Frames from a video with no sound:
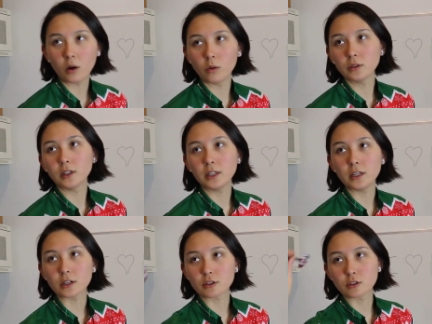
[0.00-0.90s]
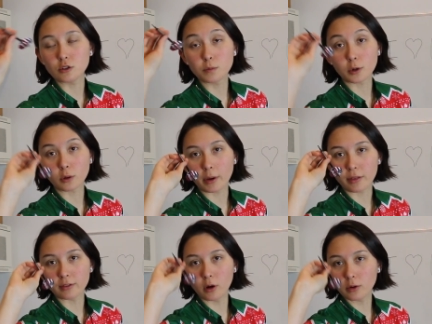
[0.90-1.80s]
only a super quick
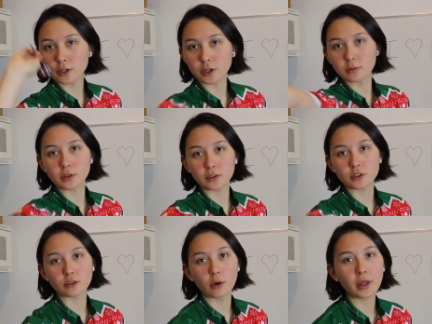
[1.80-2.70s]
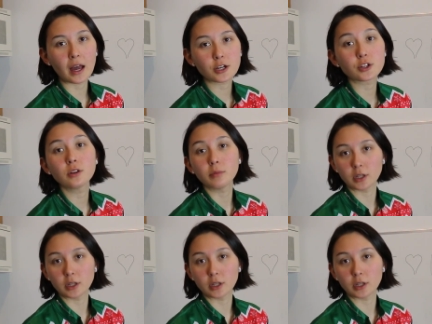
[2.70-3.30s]
thrower in terms of his throwing action,